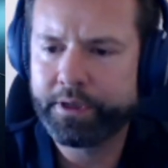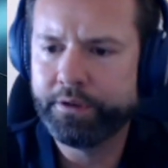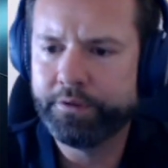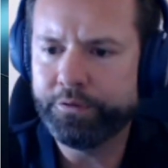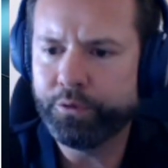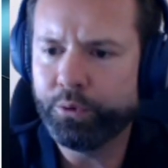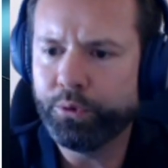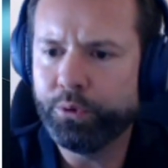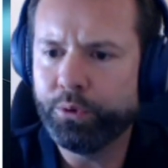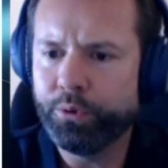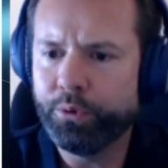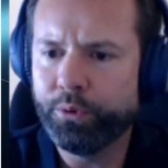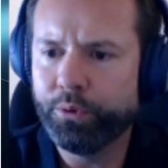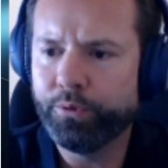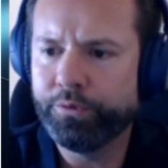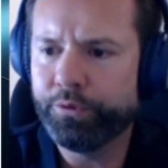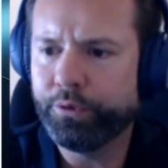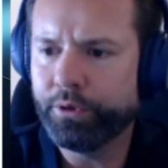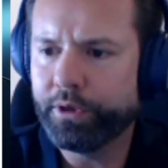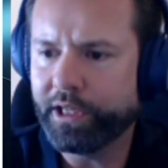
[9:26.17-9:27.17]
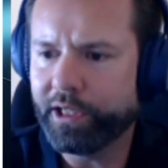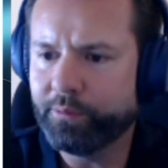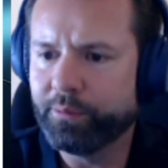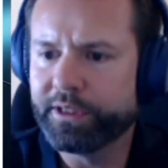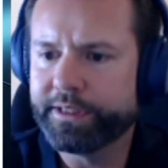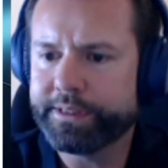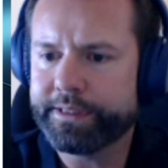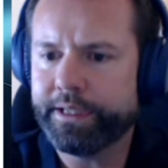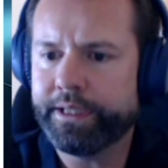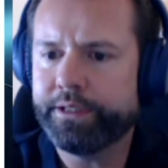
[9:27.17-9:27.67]
for global
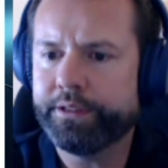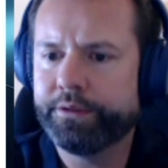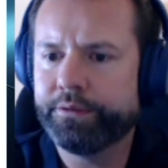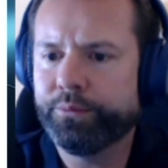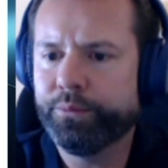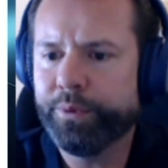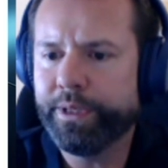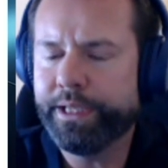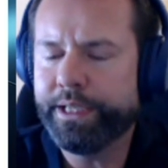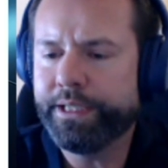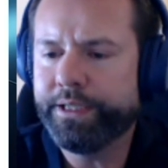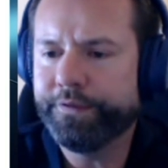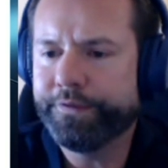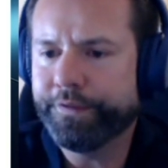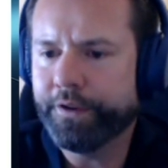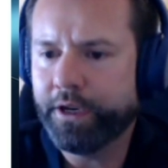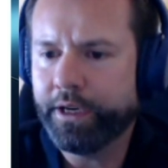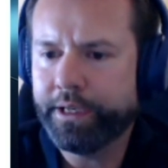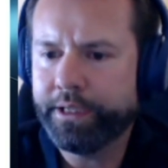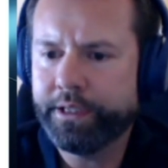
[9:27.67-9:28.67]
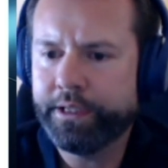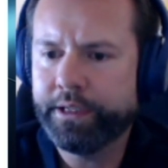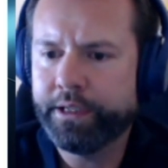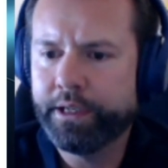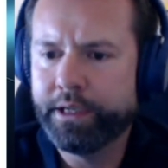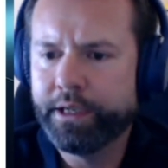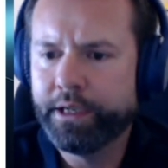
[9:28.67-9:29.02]
state, we define